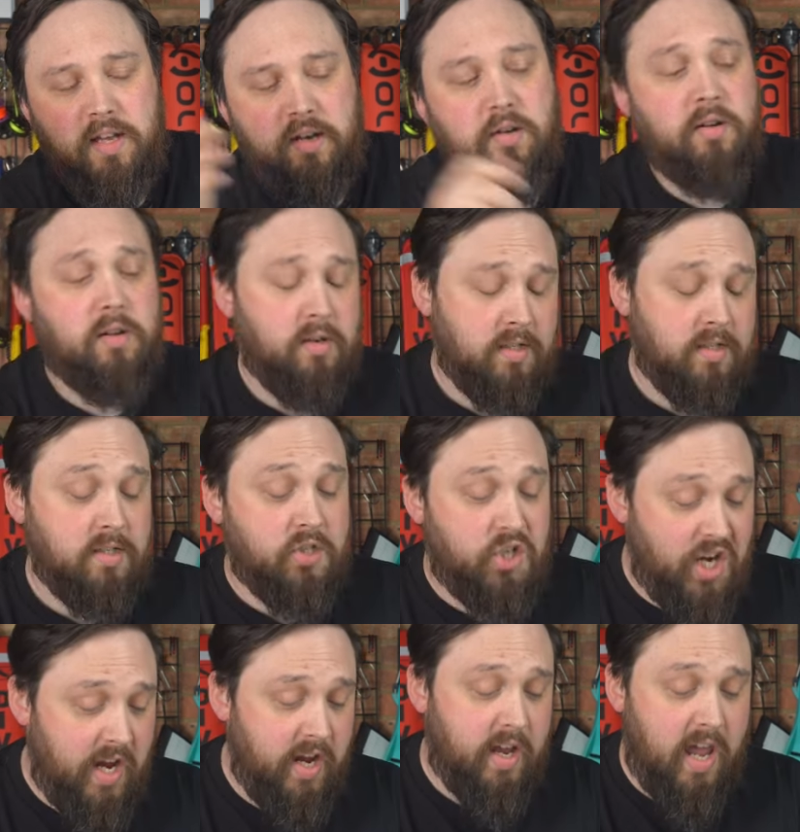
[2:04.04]
They're not going to
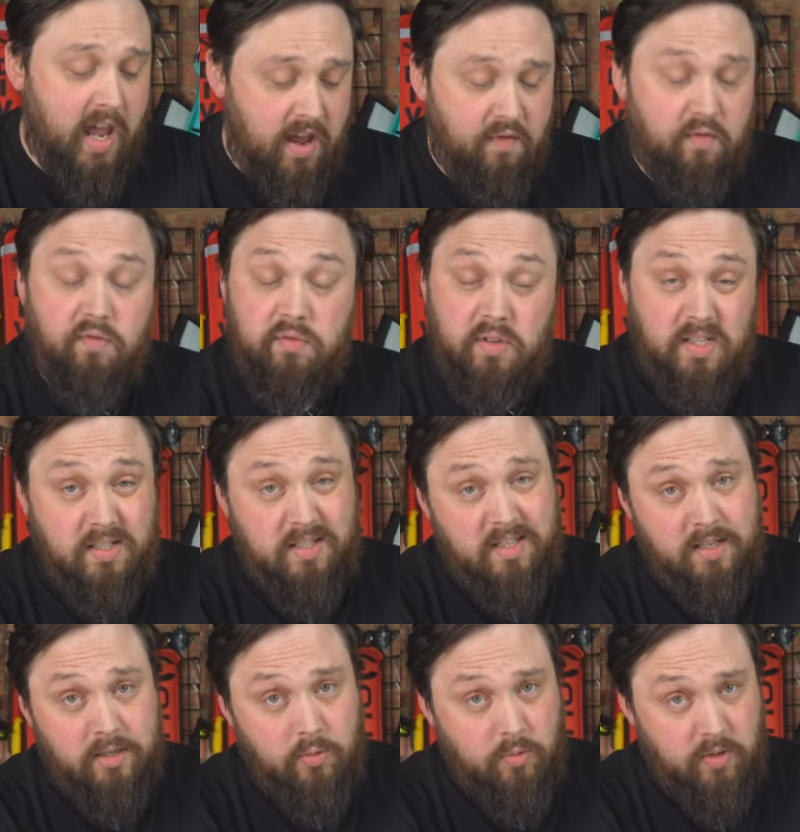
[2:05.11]
check every
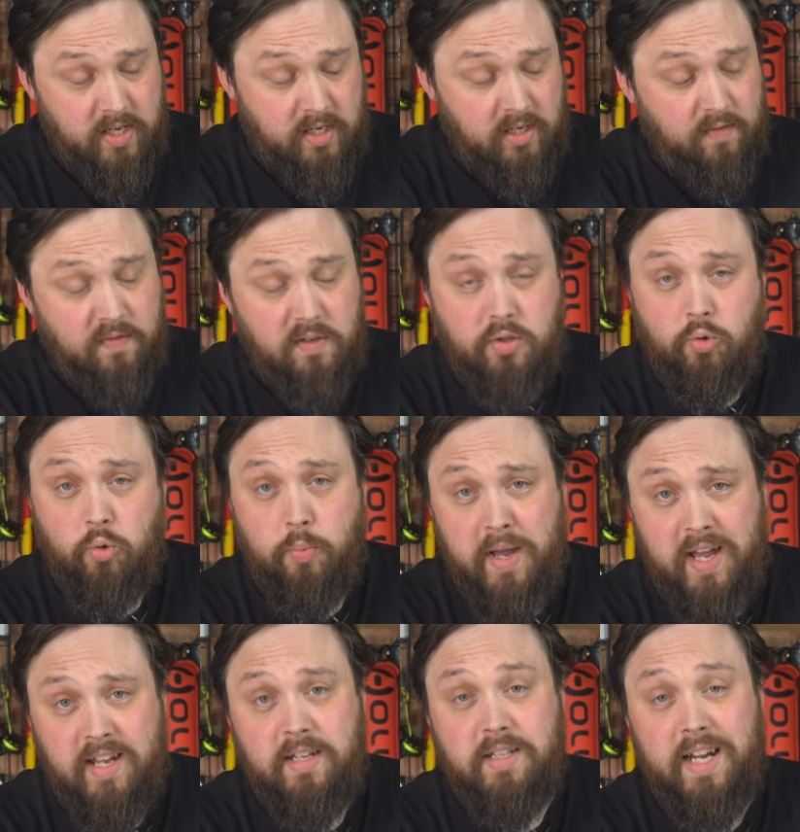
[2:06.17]
single individual
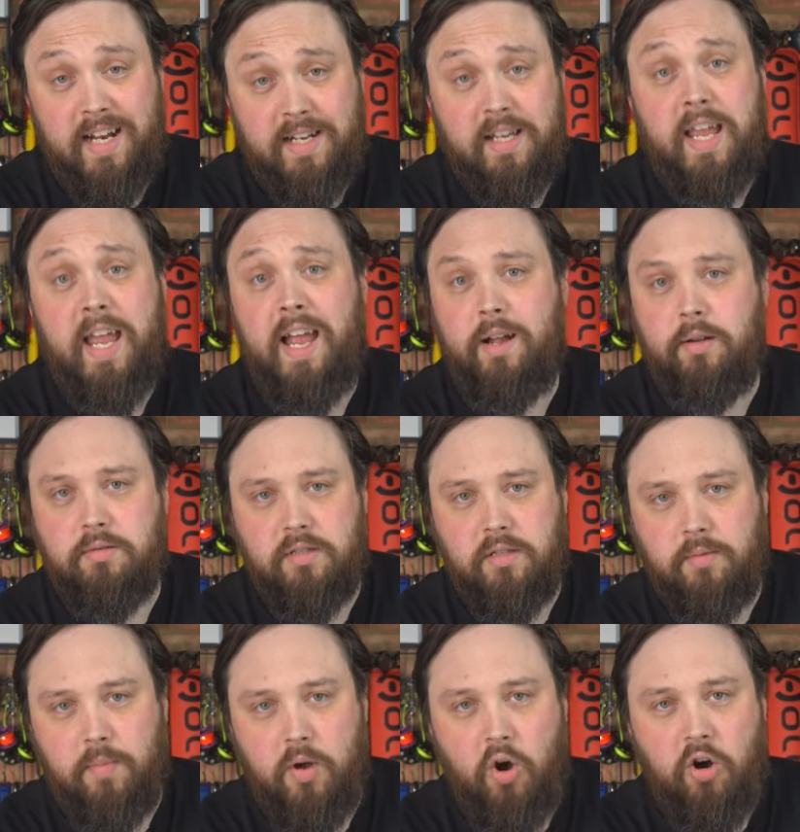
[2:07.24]
page and count
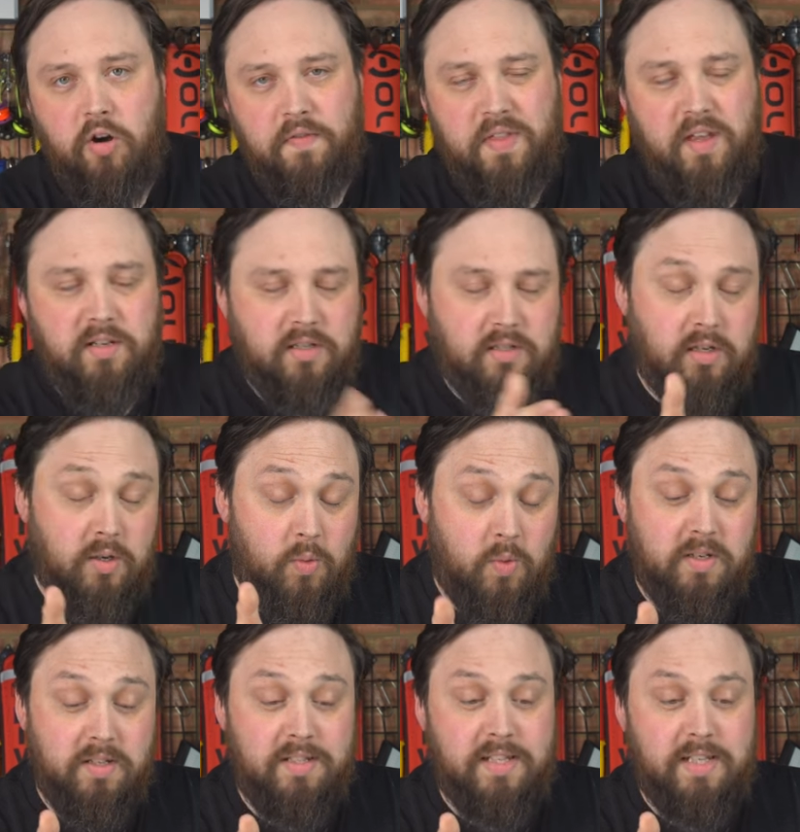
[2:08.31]
them off. They're just going to
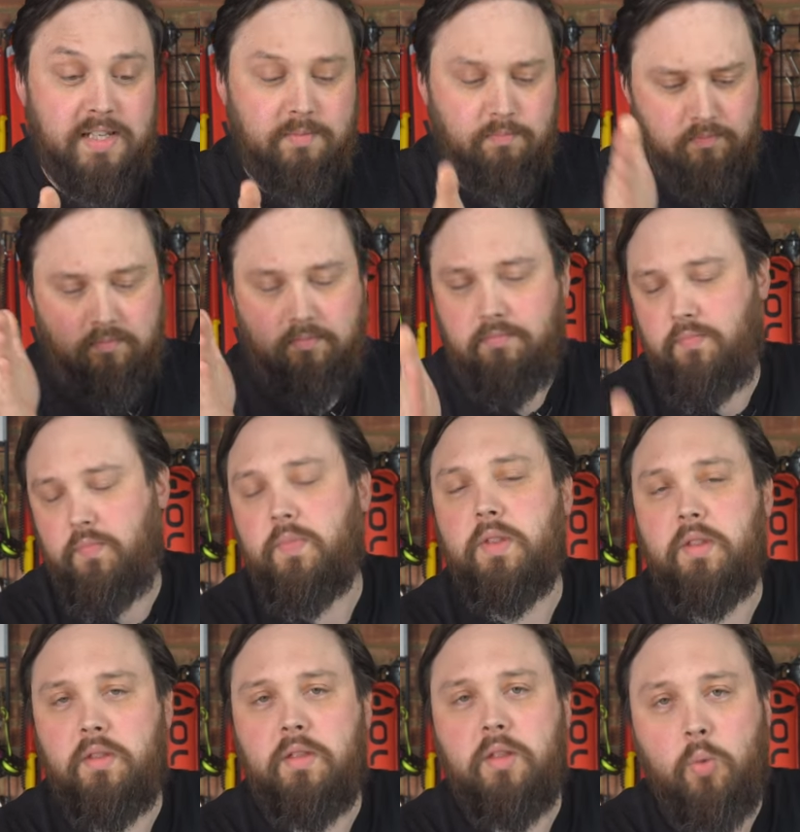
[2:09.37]
want to see
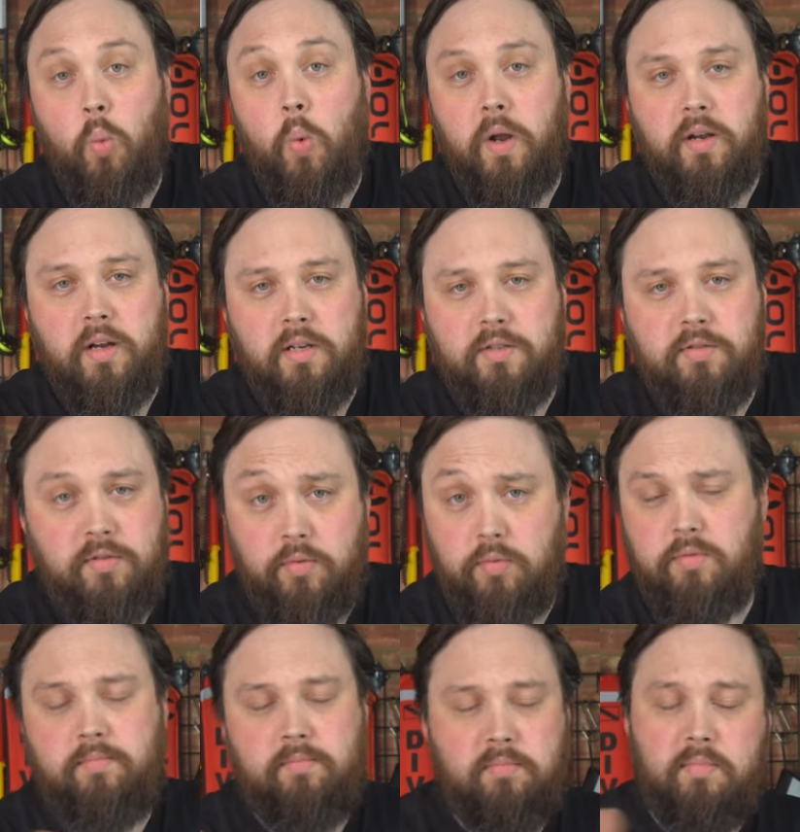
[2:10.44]
the 100
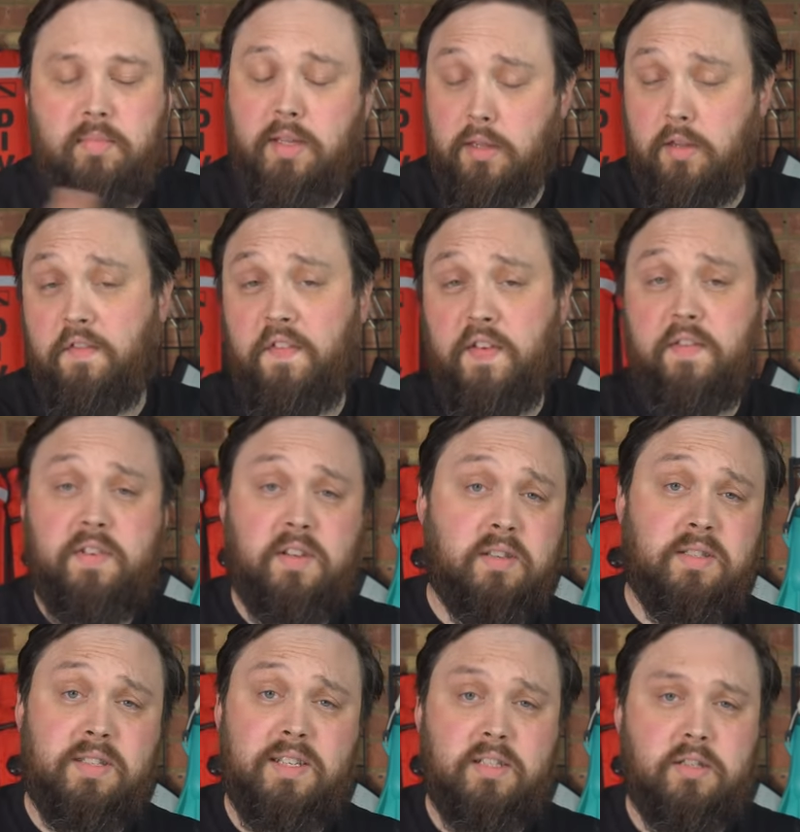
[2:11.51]
or the 50
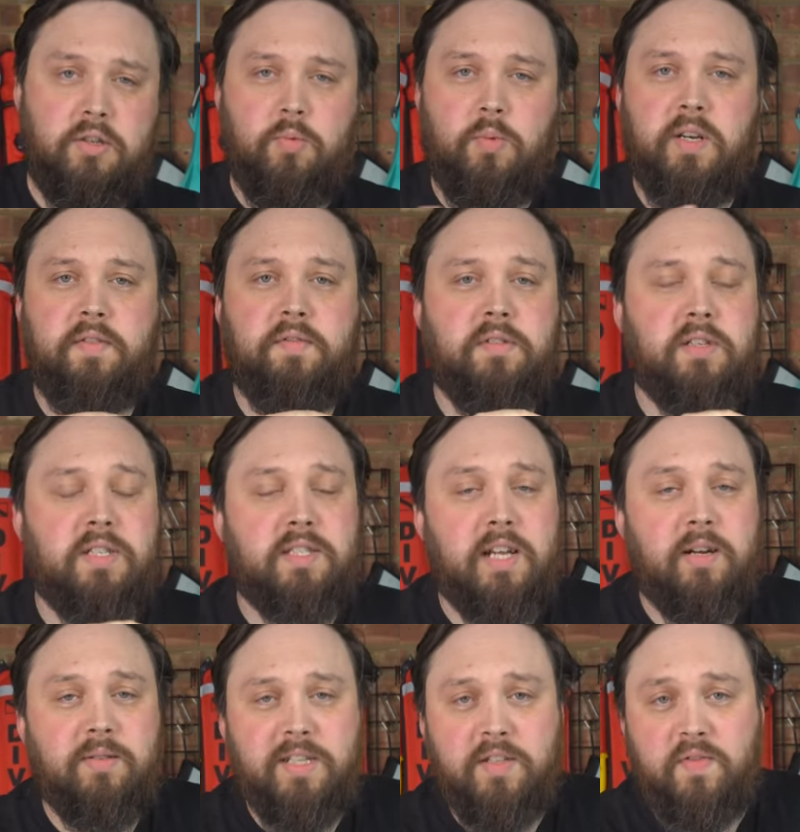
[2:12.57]
and 60 or whatever it is
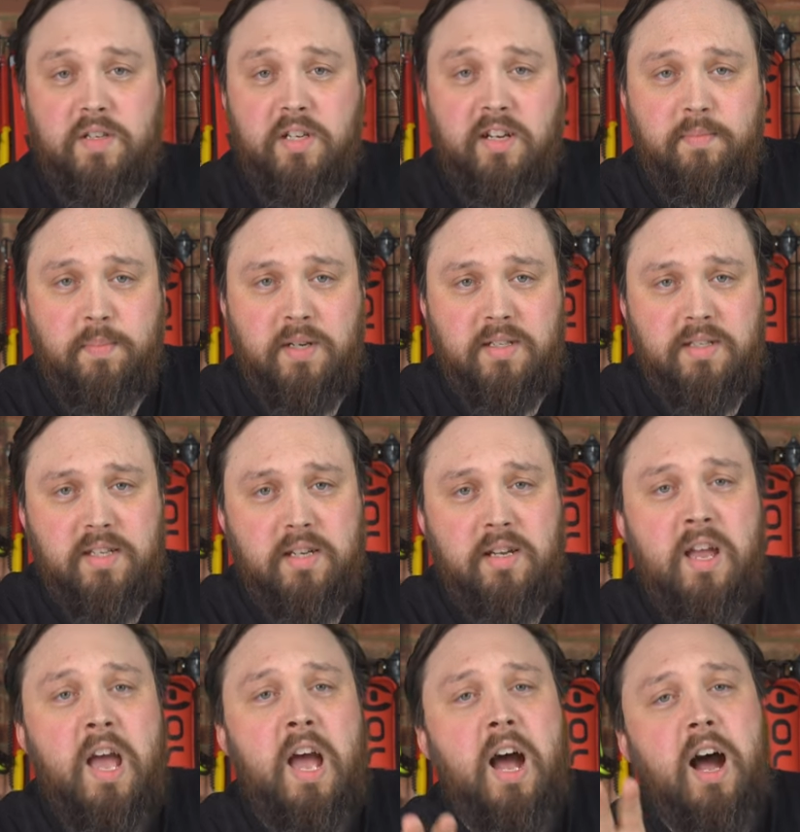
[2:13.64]
nowadays for
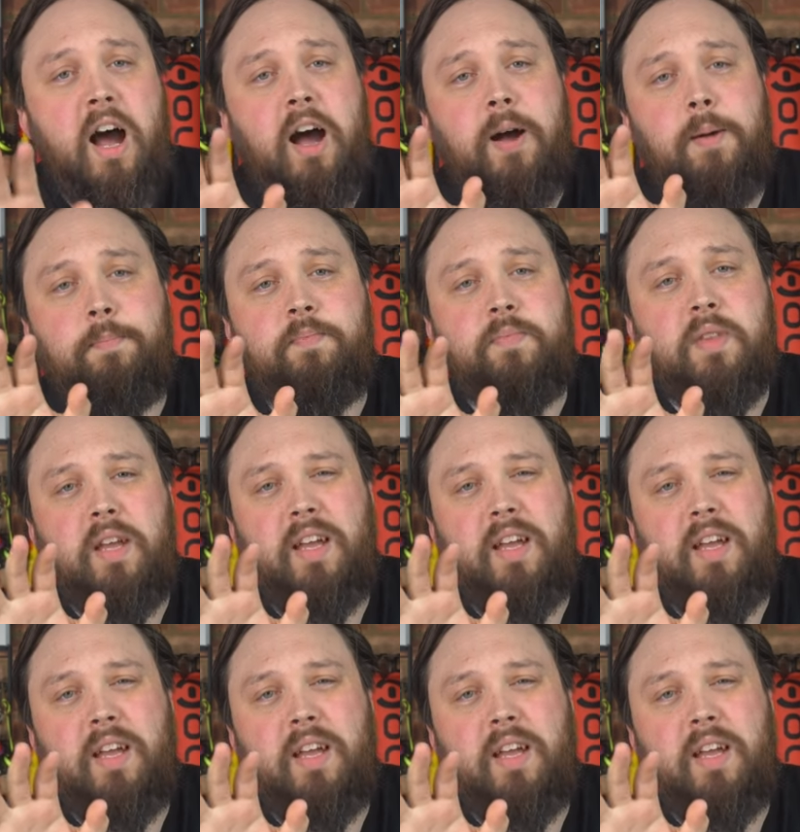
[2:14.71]
Divemaster.